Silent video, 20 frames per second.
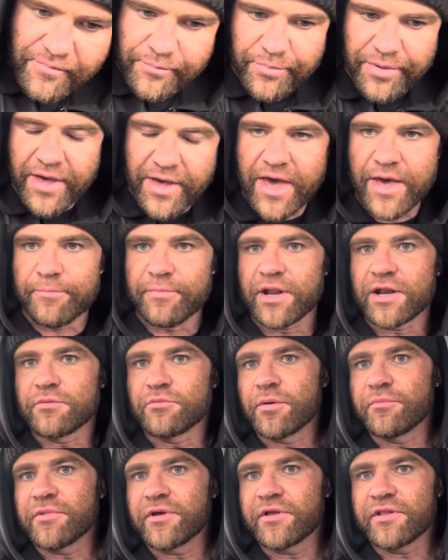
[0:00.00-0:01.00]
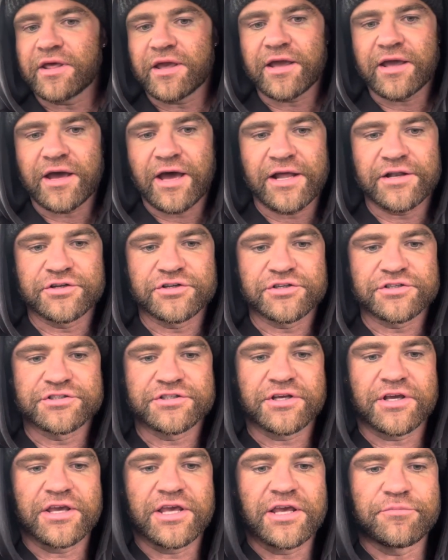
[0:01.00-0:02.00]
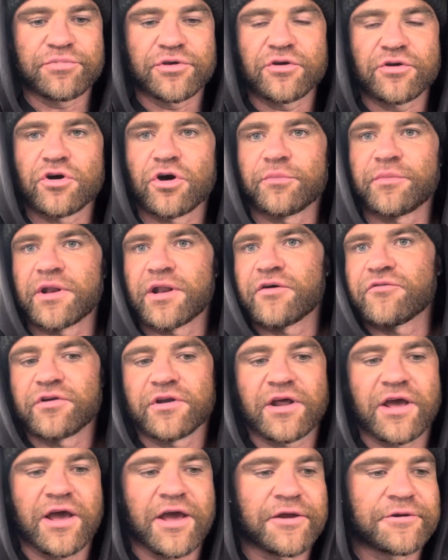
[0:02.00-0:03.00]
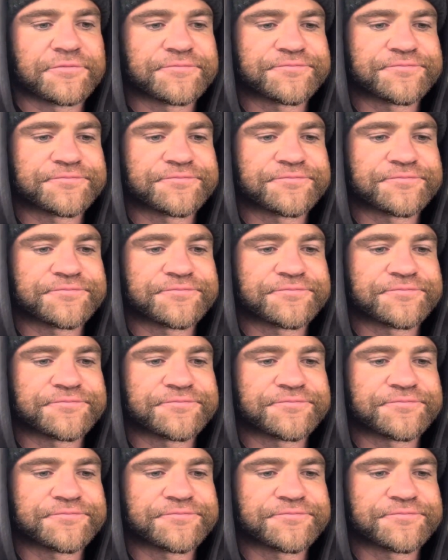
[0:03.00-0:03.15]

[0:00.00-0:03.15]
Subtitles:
bare minimum that they can just to keep you coming every day.